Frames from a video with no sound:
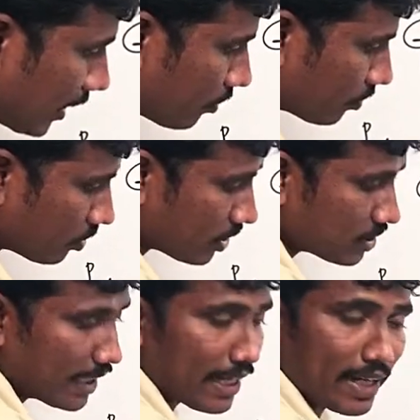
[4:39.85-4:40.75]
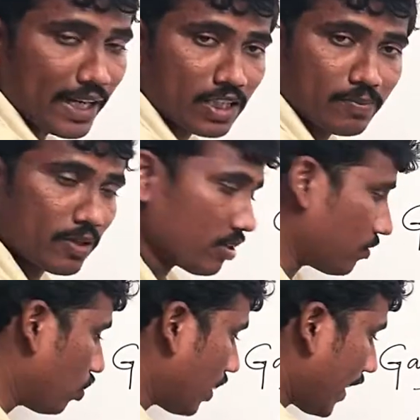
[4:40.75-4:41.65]
and four is the exp uh,
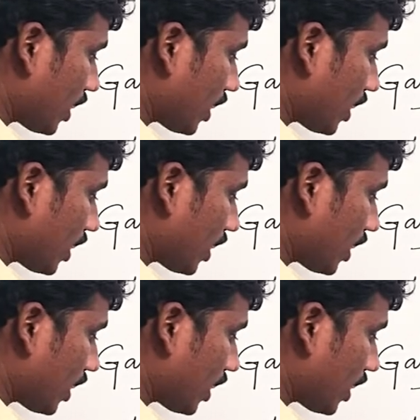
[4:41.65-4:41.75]
what